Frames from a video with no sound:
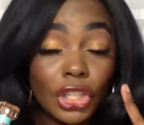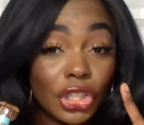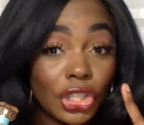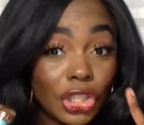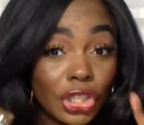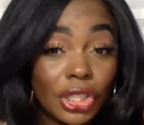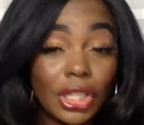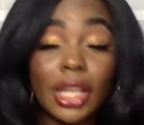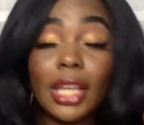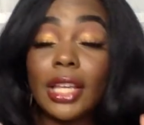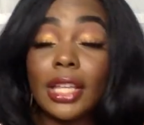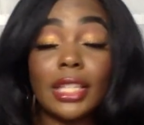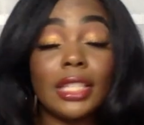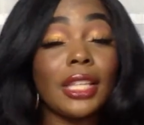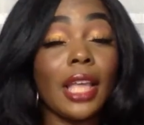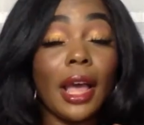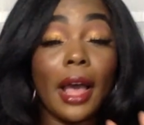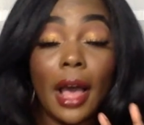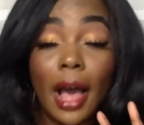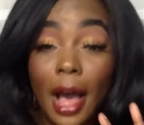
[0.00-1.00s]
She
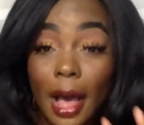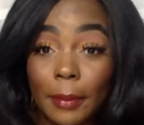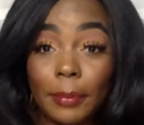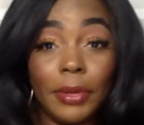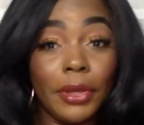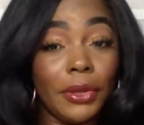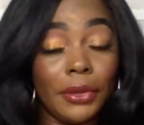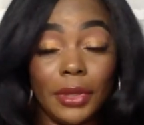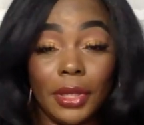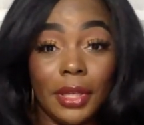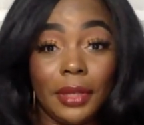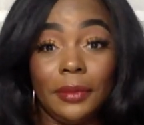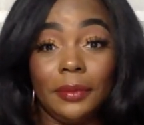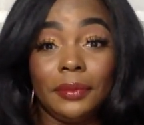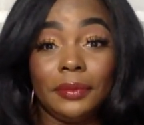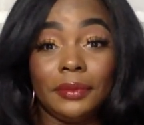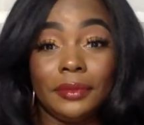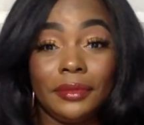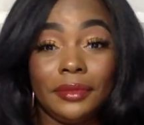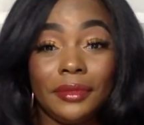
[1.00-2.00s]
is a beauty.
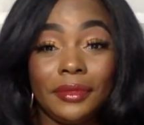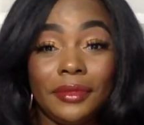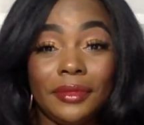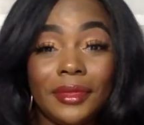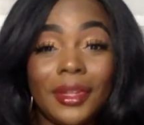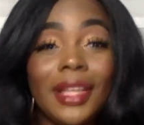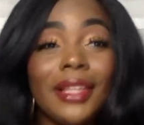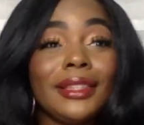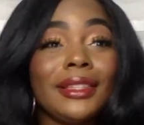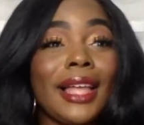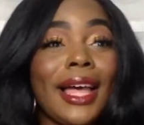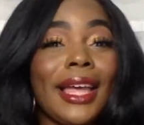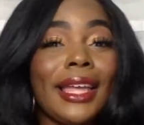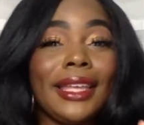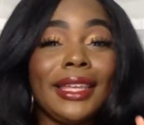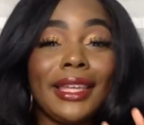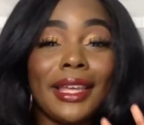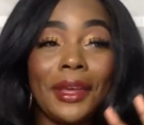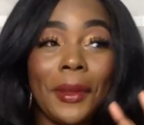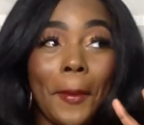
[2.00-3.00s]

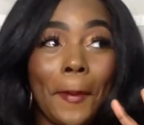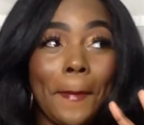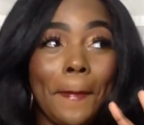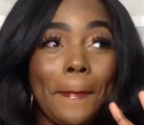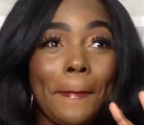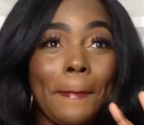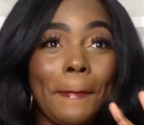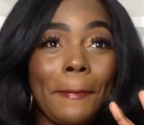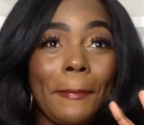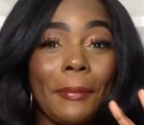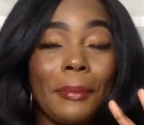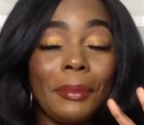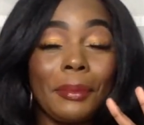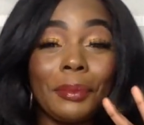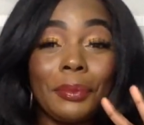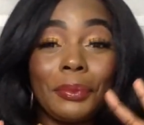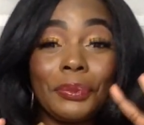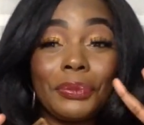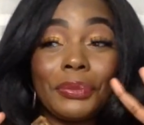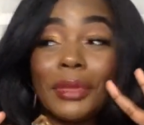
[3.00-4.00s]
Like,
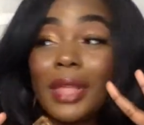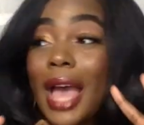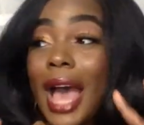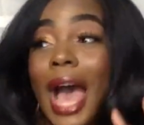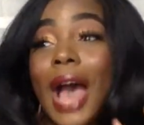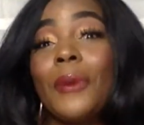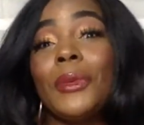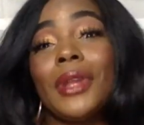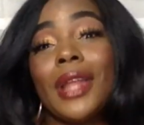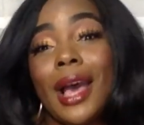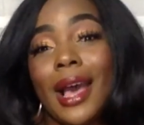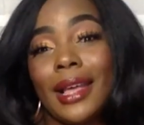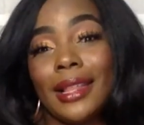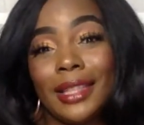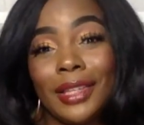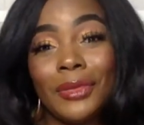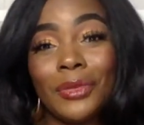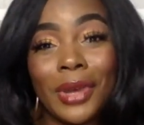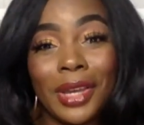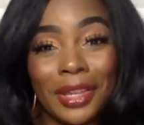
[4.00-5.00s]
I would
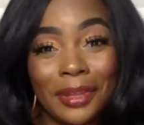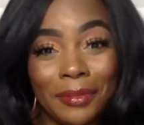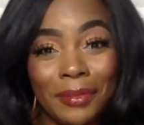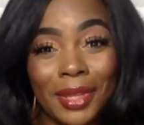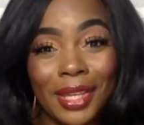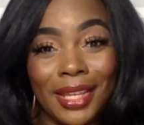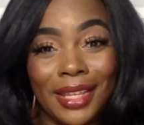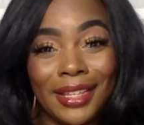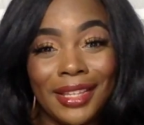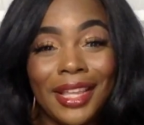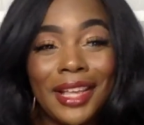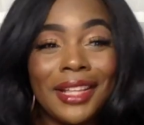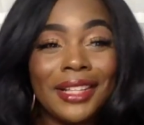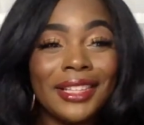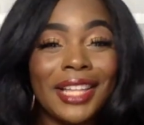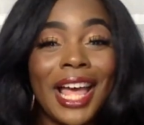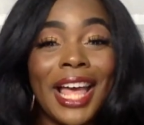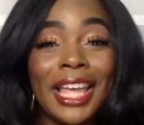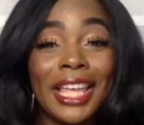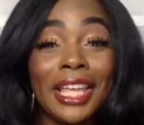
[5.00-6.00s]
highly recommend.
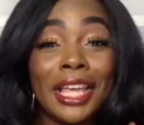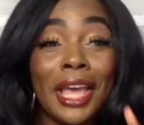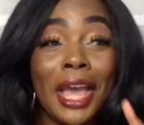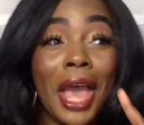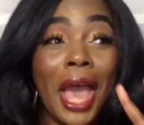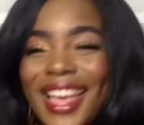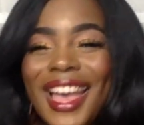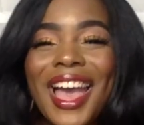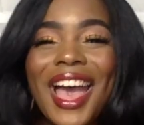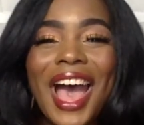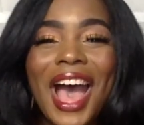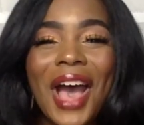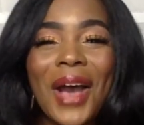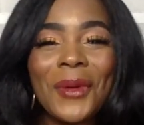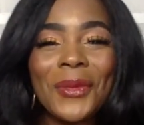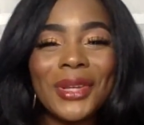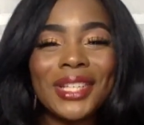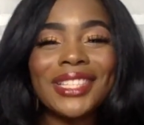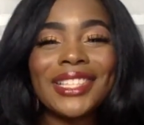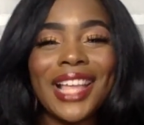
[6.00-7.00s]
Like,
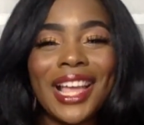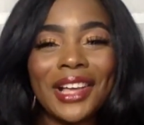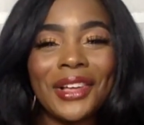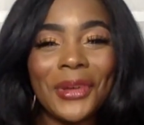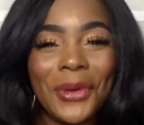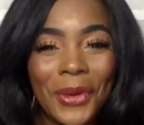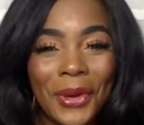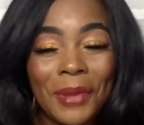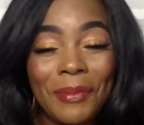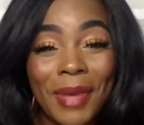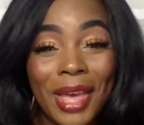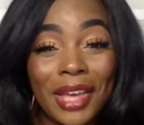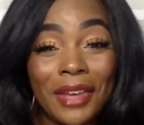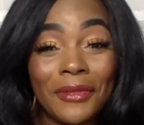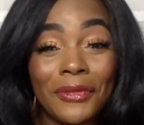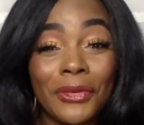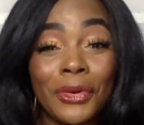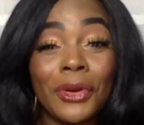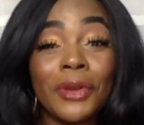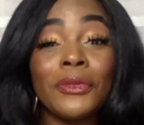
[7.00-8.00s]
I was not going back
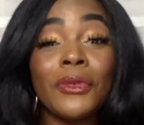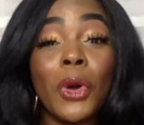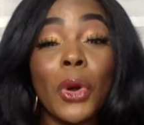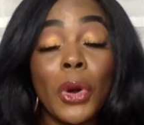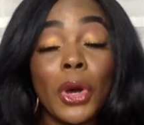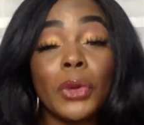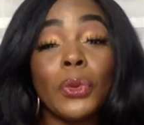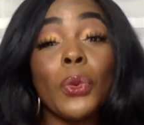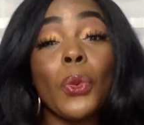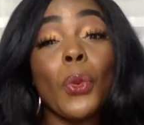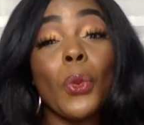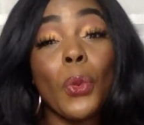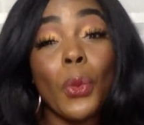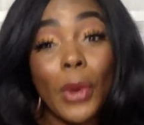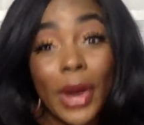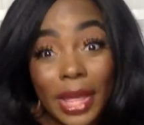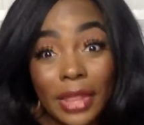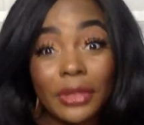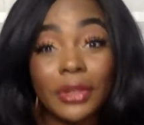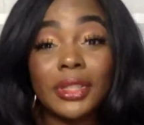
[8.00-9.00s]
and forth on
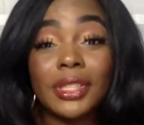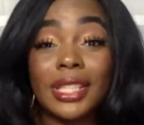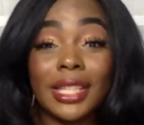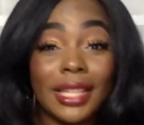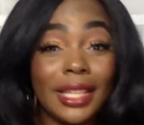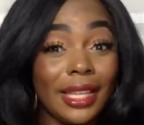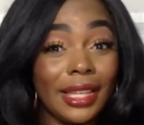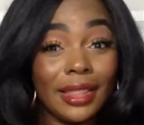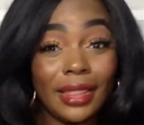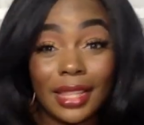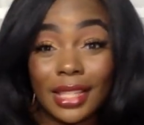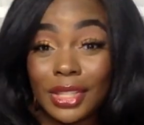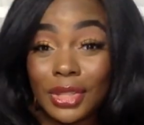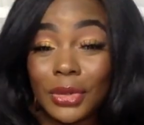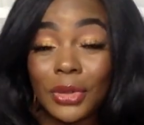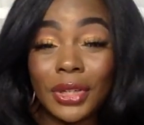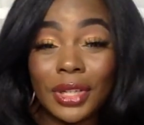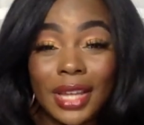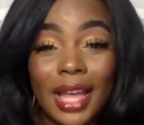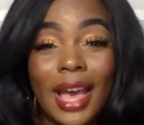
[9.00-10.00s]
whether to get this
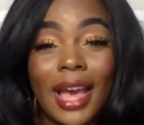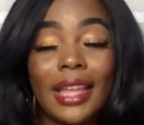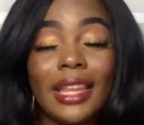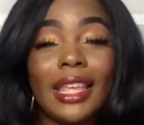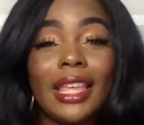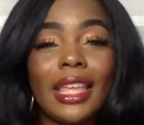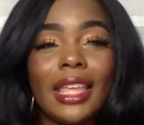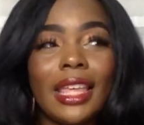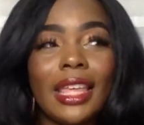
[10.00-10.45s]
or not.